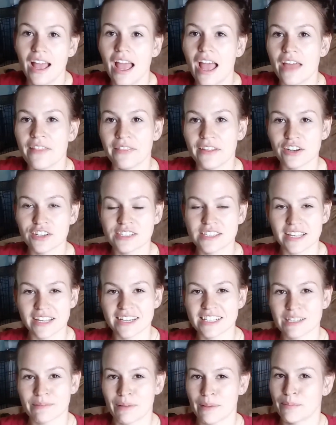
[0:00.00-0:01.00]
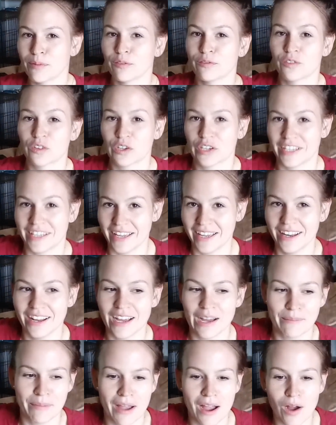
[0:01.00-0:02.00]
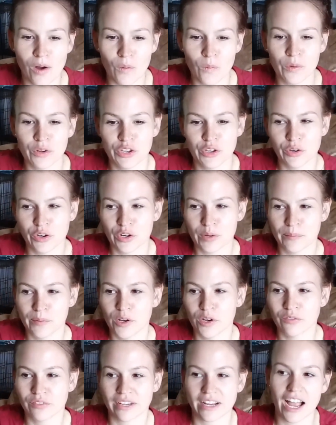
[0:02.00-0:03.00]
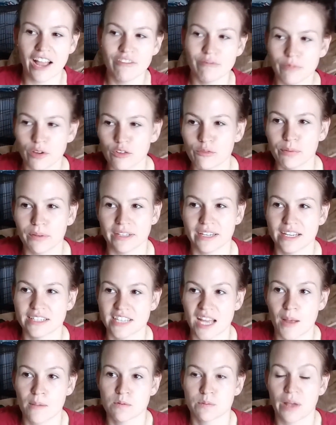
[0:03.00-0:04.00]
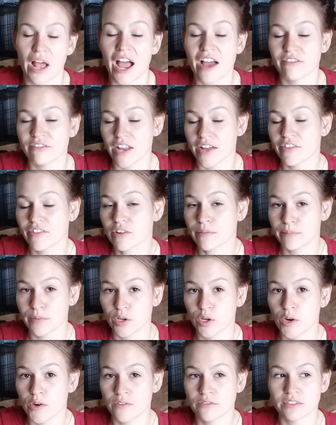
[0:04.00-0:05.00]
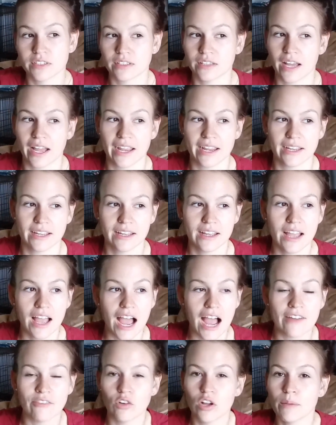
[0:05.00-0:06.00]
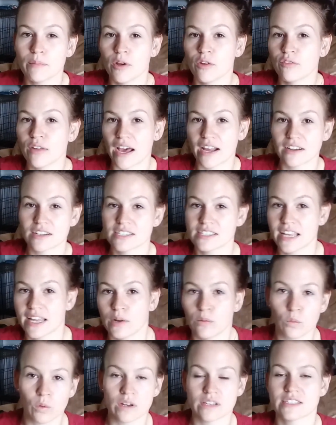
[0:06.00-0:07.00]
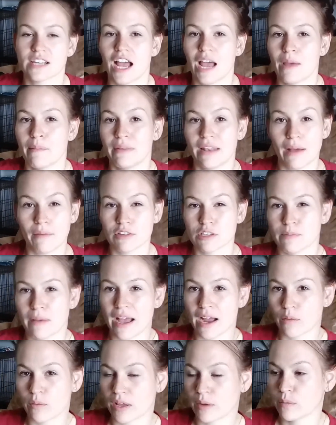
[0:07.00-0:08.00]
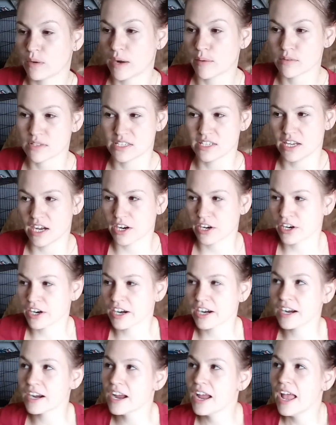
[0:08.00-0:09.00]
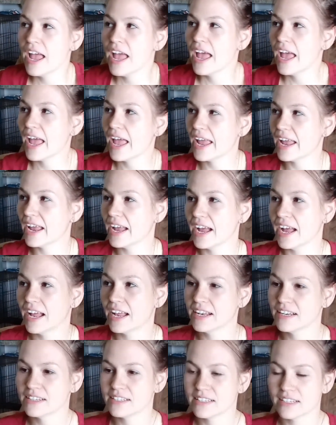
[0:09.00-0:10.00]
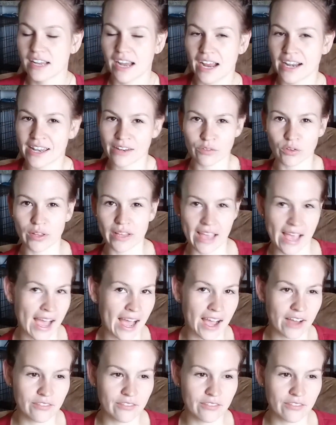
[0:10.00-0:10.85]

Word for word: there's things that people forget about when you go to move like i've moved plenty of times but i've never moved like i've only moved out of state one time and that was back like when i was younger and i didn't really have